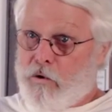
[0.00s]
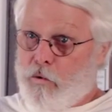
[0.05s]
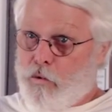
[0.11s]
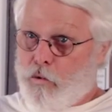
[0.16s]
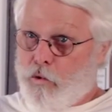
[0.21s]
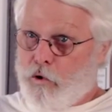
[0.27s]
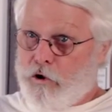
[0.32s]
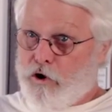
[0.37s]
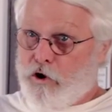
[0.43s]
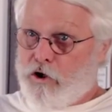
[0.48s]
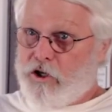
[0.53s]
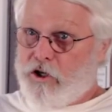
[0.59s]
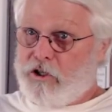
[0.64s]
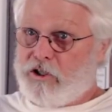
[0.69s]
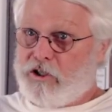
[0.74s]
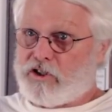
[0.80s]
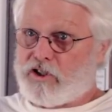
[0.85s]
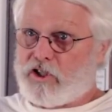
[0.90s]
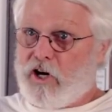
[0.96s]
real good
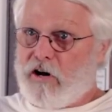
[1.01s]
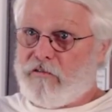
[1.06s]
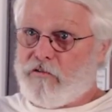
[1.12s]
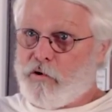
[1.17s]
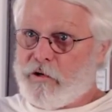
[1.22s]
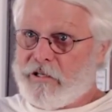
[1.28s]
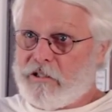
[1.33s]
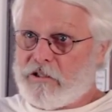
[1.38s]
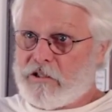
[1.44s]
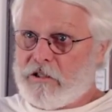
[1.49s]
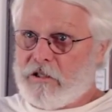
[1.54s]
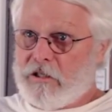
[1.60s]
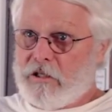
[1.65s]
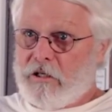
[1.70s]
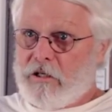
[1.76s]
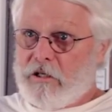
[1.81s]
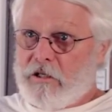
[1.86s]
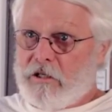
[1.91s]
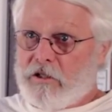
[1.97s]
discoveries.
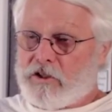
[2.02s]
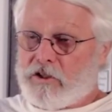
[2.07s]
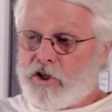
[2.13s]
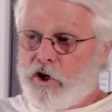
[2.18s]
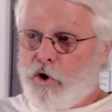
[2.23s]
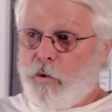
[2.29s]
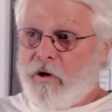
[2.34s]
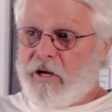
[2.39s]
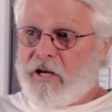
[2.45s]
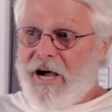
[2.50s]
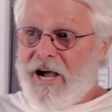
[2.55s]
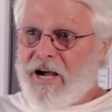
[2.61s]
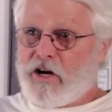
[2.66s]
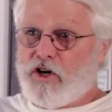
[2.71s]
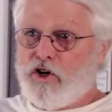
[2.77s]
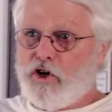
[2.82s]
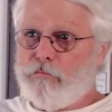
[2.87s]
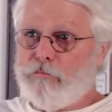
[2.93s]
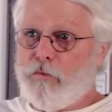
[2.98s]
So we
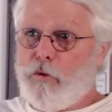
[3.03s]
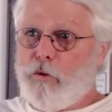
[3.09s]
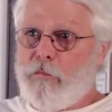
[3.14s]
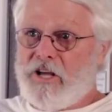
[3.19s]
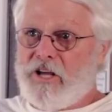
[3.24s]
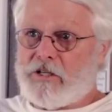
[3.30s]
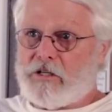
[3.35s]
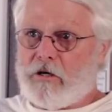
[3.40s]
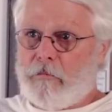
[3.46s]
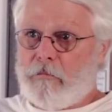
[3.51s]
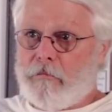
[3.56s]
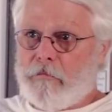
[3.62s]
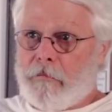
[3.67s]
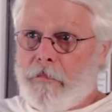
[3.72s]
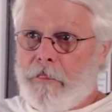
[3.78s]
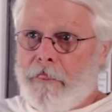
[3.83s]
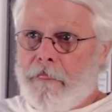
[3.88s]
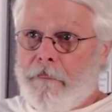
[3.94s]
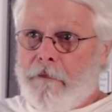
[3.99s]
got good momentum.
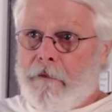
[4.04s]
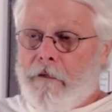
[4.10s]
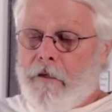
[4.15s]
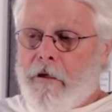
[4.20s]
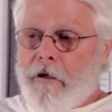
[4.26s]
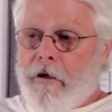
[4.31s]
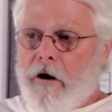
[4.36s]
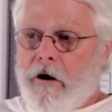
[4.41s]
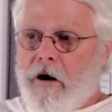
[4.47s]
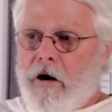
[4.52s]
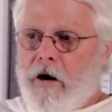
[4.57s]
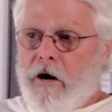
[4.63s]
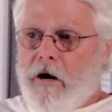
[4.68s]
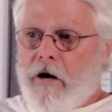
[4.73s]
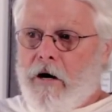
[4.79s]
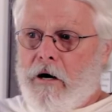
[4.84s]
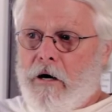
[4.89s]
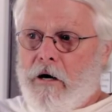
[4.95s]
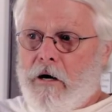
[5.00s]

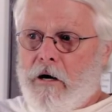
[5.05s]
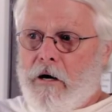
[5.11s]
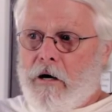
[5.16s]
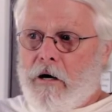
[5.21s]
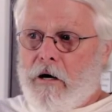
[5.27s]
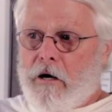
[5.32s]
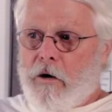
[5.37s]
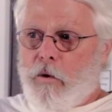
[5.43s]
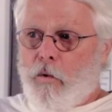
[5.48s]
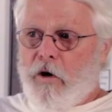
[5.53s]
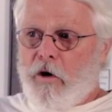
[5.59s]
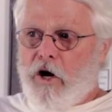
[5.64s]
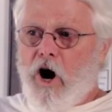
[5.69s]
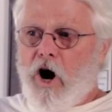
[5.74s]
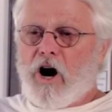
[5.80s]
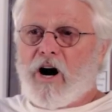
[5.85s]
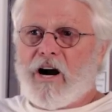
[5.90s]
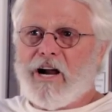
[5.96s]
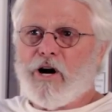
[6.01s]
We
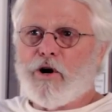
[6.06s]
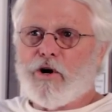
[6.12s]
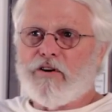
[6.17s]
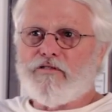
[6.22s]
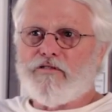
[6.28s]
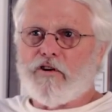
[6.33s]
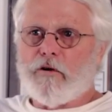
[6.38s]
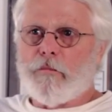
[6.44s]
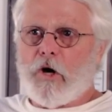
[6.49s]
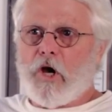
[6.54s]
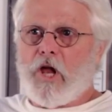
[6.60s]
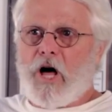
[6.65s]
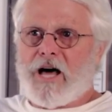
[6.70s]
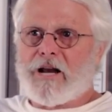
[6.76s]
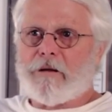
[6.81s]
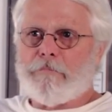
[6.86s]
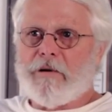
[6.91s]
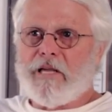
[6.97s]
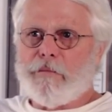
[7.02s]
are hearing from a
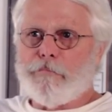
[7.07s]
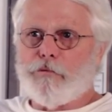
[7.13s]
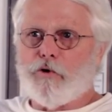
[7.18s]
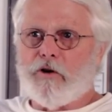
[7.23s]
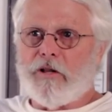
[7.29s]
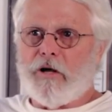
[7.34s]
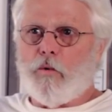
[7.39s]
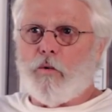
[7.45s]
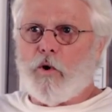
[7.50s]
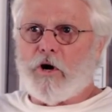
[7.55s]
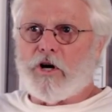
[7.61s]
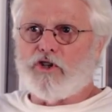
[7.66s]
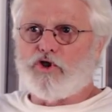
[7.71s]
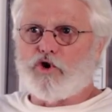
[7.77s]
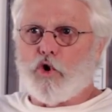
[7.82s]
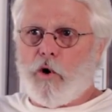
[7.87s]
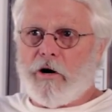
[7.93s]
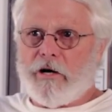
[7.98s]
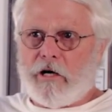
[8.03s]
lot of people that want to
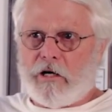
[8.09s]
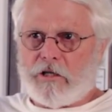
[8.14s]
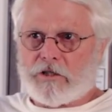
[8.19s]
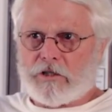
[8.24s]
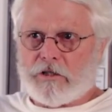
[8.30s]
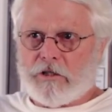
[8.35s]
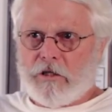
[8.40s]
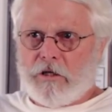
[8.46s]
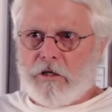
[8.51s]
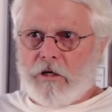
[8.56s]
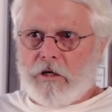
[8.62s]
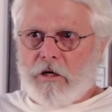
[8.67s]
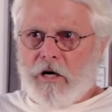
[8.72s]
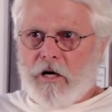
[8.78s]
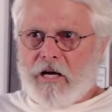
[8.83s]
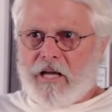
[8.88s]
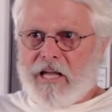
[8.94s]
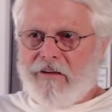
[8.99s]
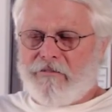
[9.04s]
join us.
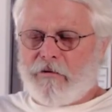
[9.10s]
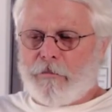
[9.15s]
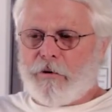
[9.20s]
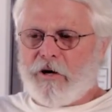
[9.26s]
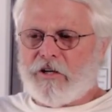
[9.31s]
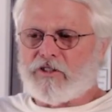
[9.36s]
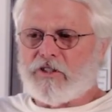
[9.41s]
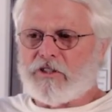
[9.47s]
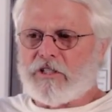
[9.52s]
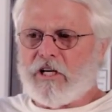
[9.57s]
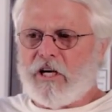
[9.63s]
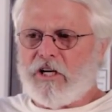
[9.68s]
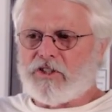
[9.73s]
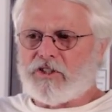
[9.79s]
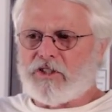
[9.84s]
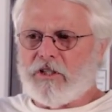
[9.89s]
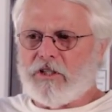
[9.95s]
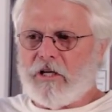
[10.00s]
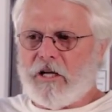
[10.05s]
I gave a
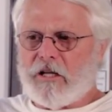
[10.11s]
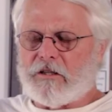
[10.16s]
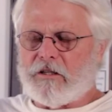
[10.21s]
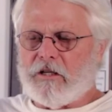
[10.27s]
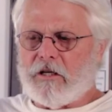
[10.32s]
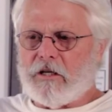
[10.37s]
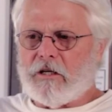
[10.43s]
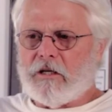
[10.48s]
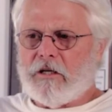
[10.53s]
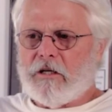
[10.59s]
presentation at the